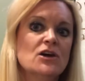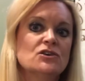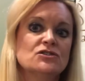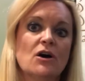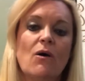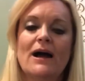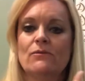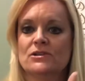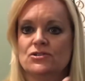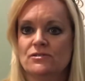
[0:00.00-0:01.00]
So I
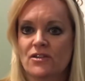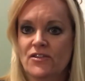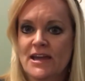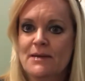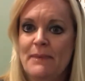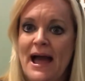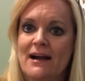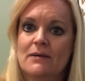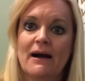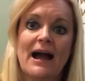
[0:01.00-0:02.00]
want you to think
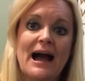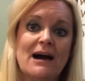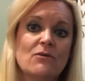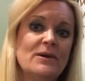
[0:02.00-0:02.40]
back about how